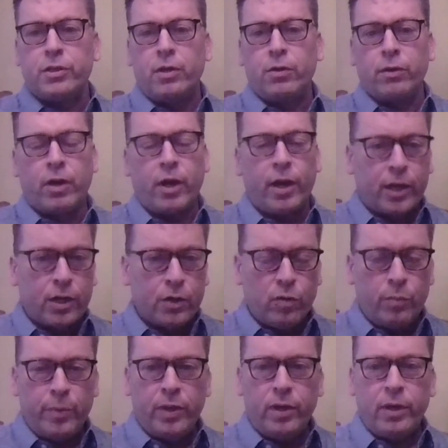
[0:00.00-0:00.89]
You know,
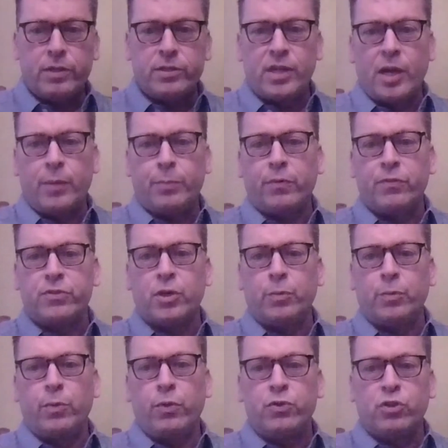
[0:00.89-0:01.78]
Geico would be an example of
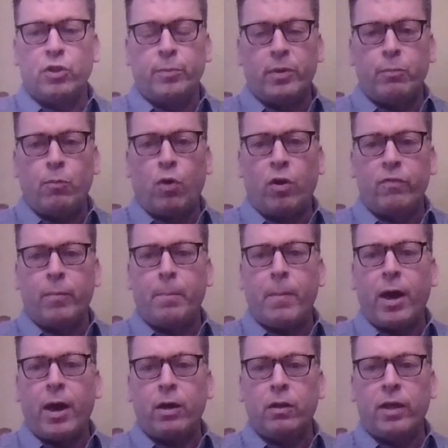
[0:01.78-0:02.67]
someone who's a little bit more of a
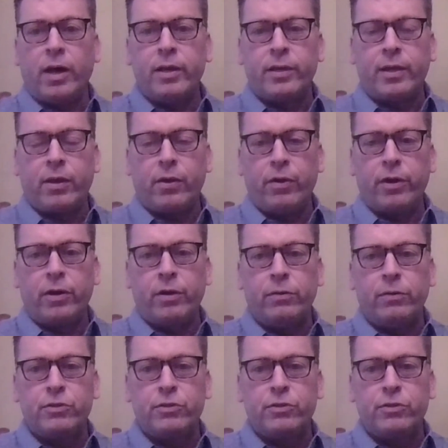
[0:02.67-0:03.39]
monoline carrier.